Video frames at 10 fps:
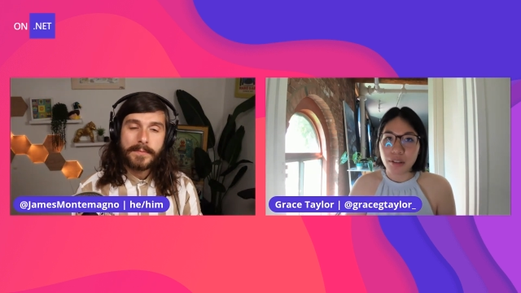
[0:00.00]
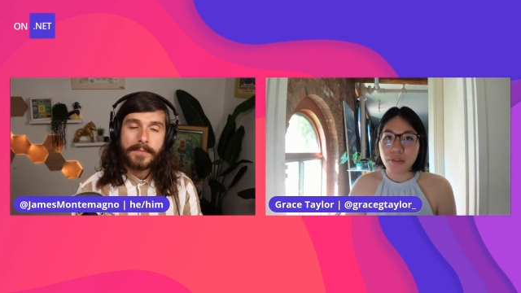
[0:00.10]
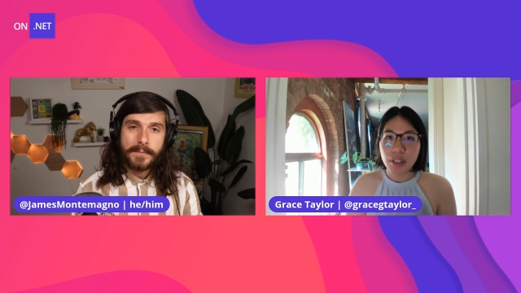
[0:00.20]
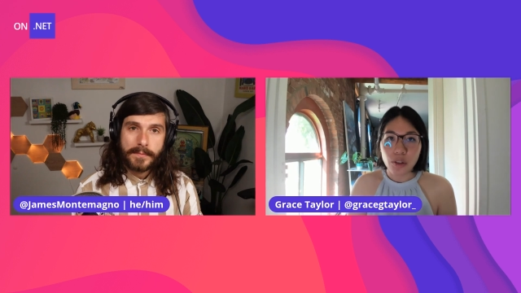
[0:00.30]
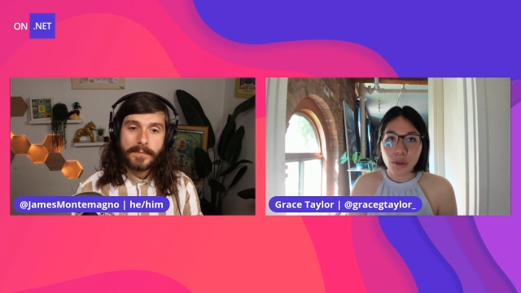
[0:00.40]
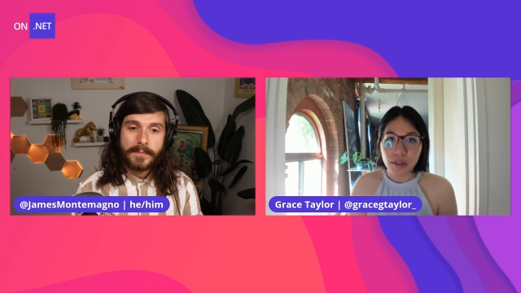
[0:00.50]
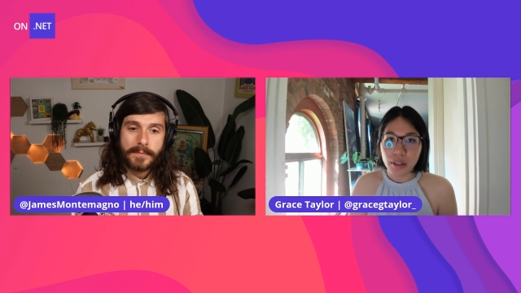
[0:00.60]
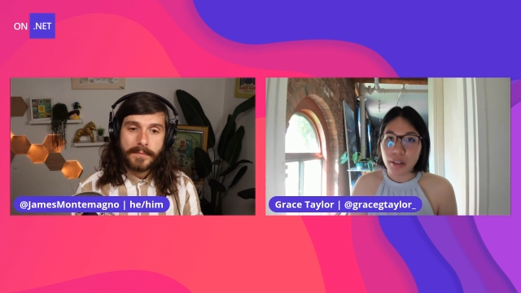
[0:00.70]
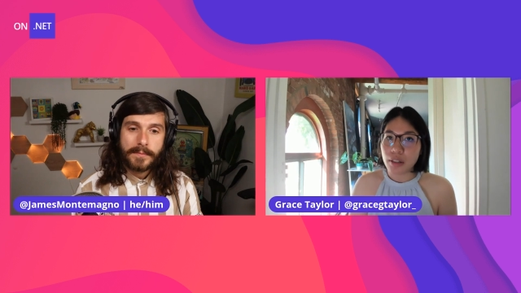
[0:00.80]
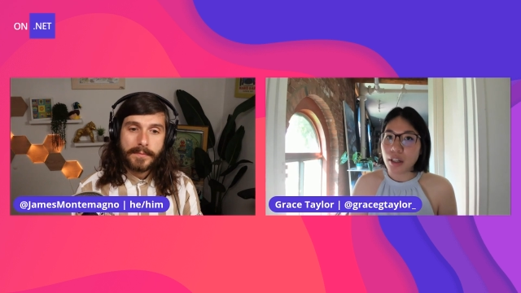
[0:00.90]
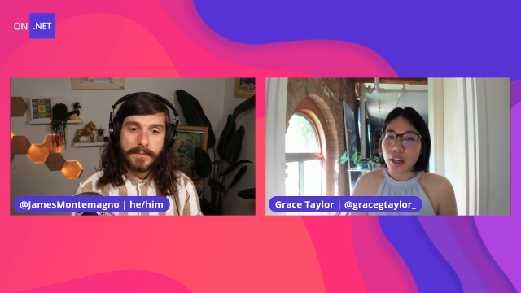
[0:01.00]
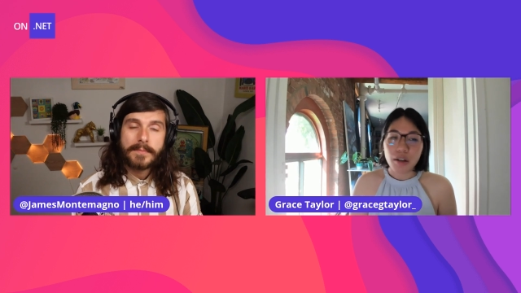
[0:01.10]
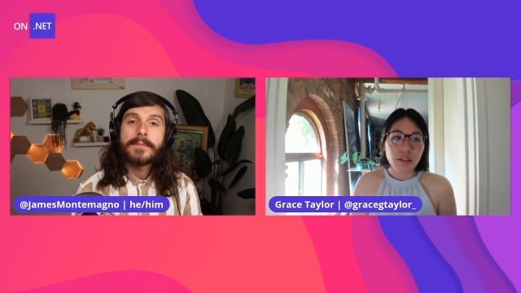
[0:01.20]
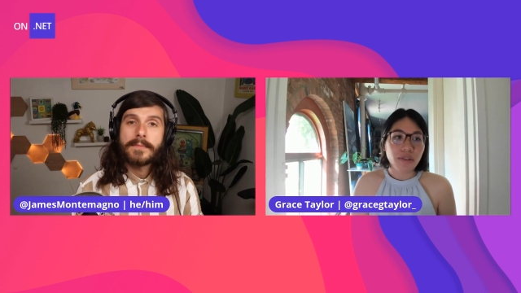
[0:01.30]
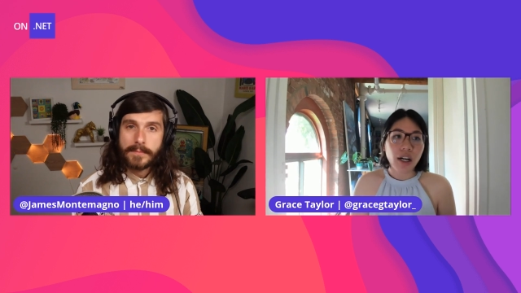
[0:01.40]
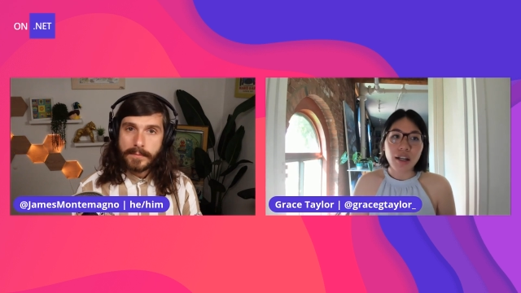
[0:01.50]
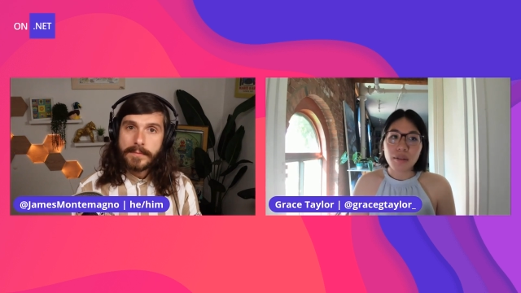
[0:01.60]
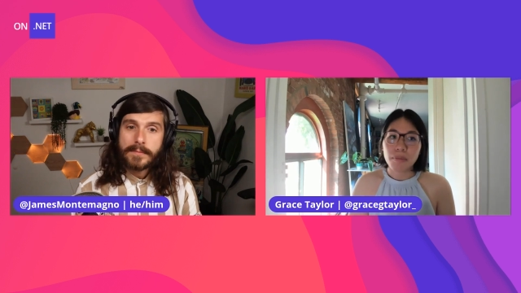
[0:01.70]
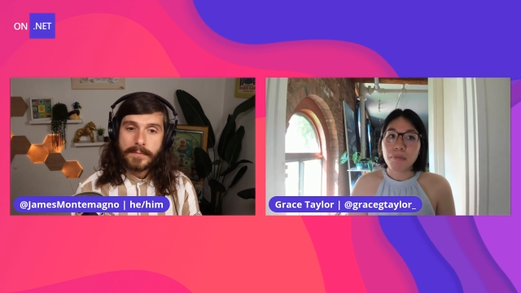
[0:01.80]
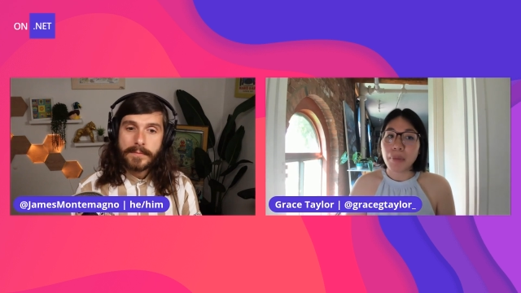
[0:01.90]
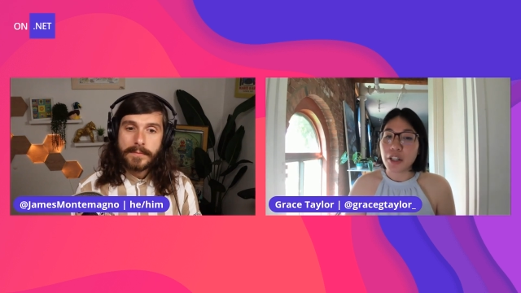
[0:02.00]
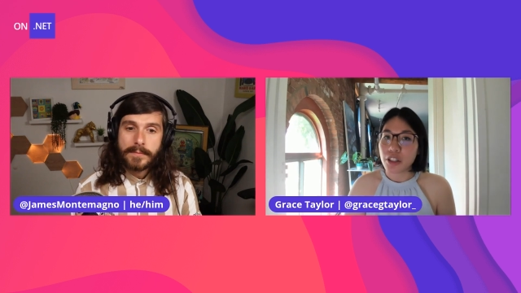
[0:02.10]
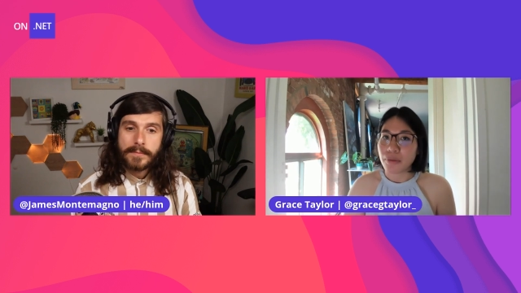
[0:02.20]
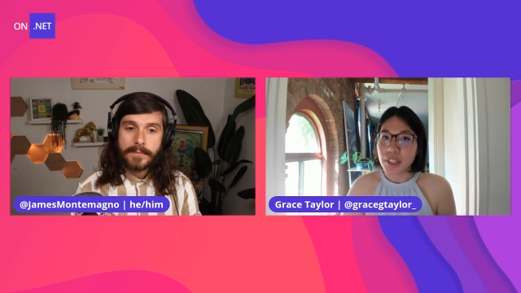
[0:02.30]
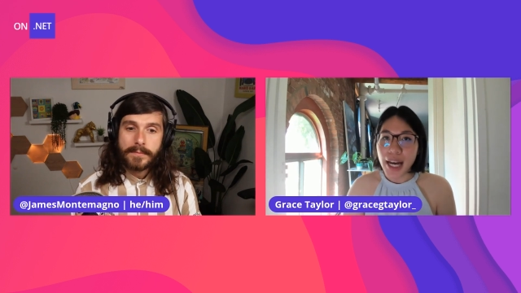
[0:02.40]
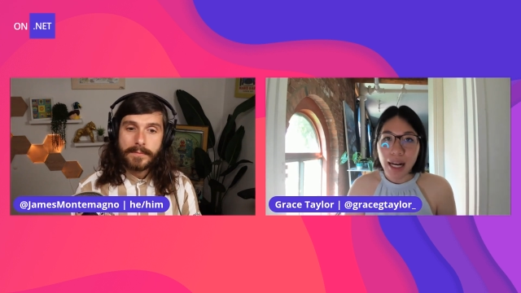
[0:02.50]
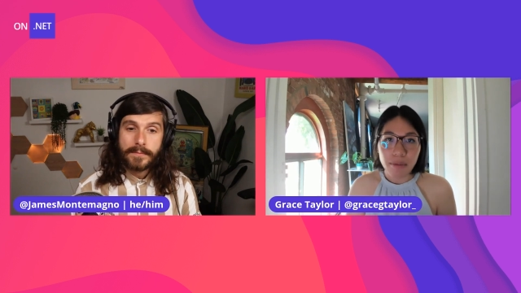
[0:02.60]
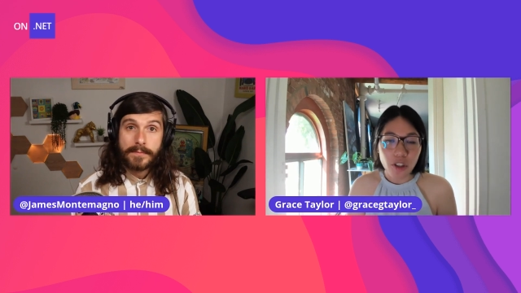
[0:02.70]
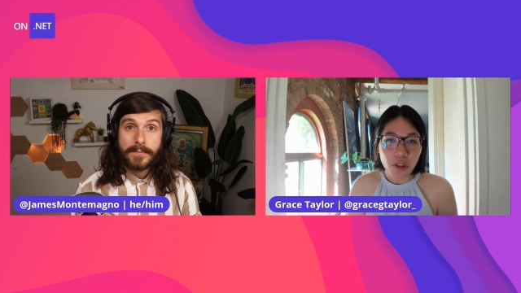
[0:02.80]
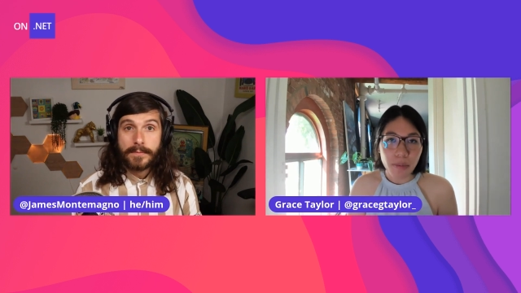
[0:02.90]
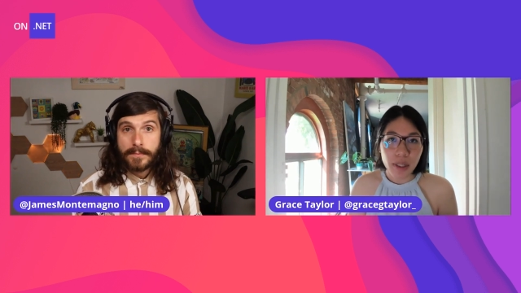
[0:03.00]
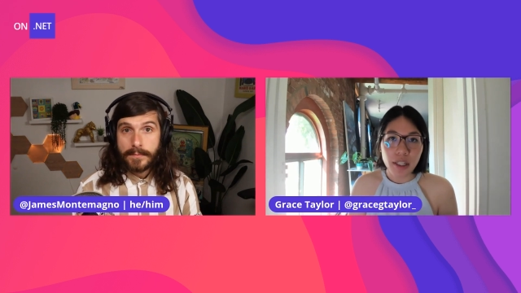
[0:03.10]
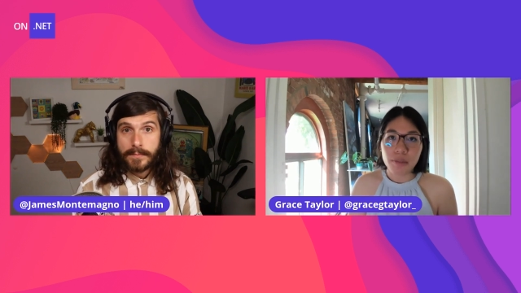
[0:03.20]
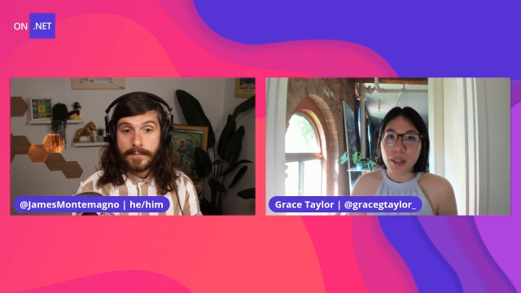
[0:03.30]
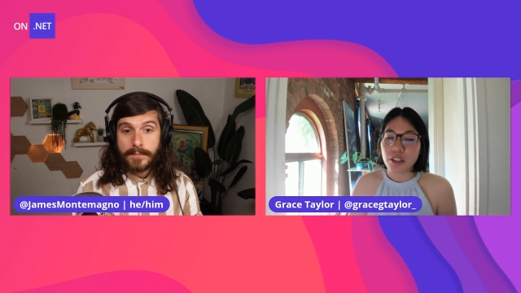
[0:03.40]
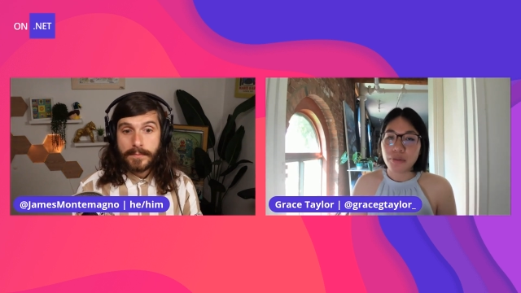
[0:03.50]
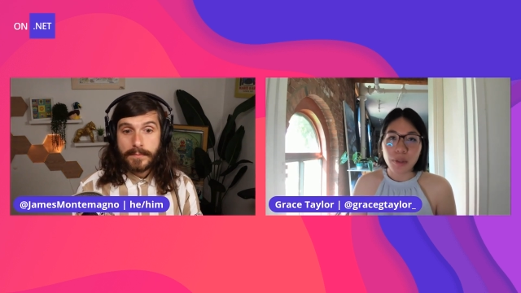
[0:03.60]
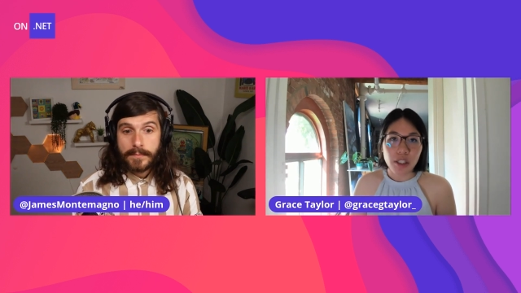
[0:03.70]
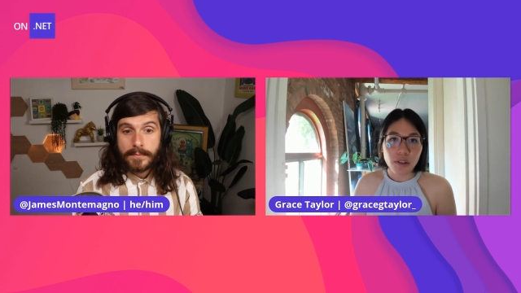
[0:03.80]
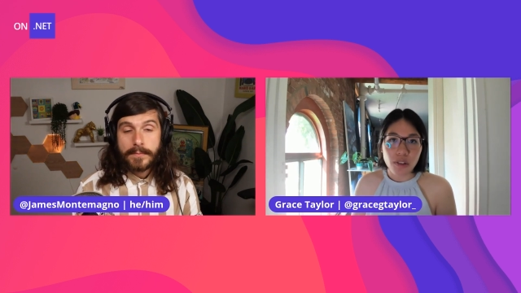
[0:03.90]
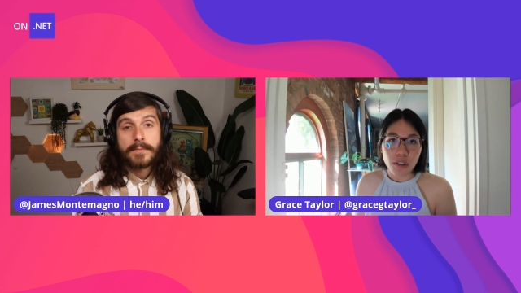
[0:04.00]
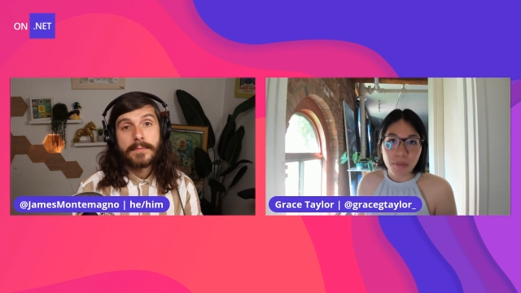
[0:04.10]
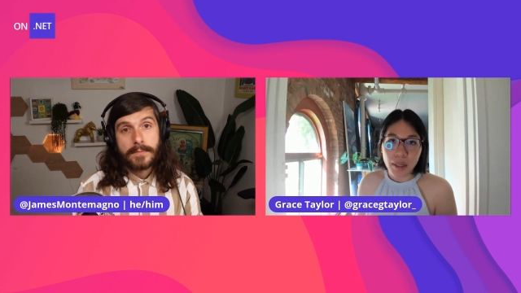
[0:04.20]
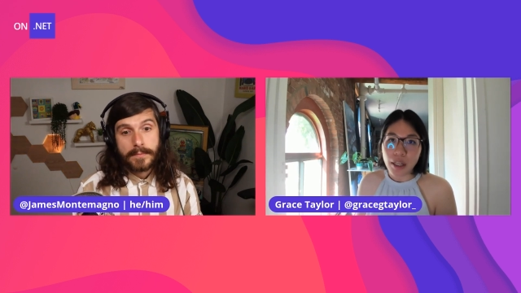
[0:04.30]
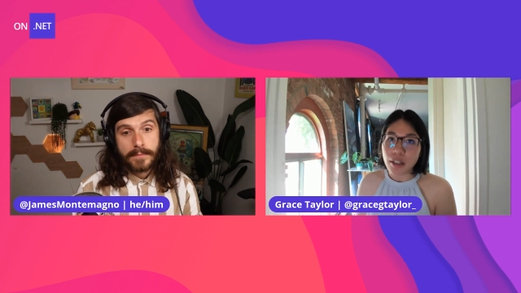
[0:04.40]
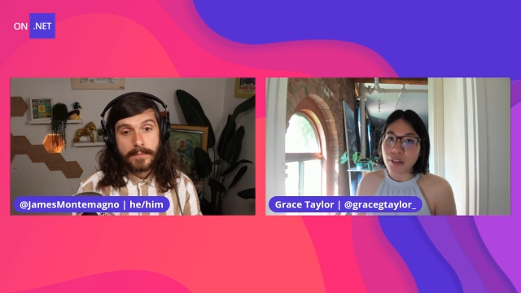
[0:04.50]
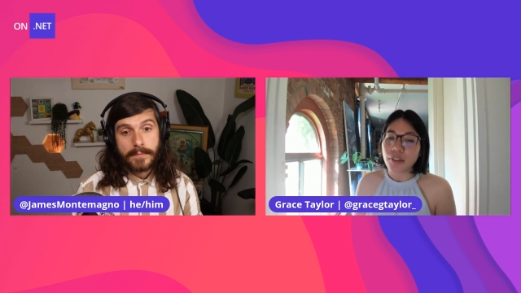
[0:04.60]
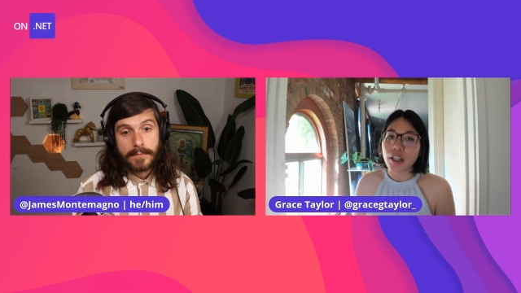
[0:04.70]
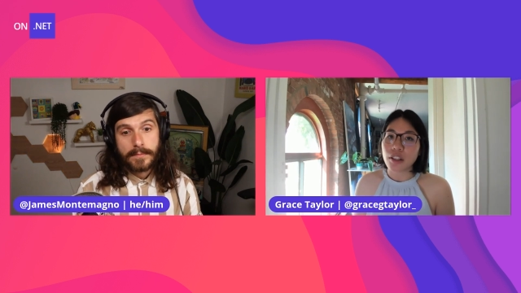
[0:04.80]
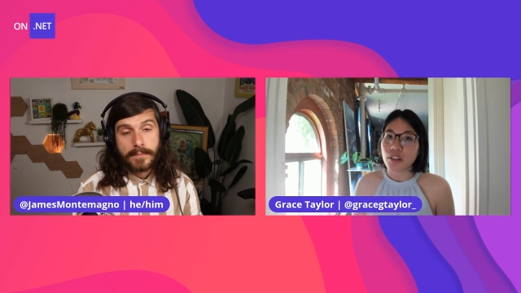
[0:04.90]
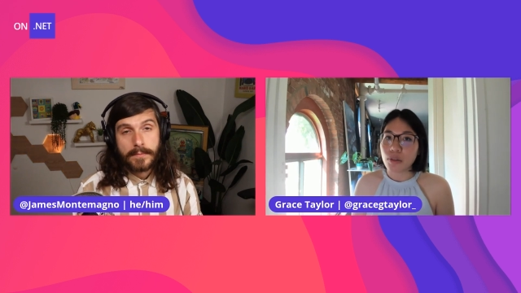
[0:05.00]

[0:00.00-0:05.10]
Speaker 1: of resources, you've got a bunch of tabs open, bunch of windows open, you've got your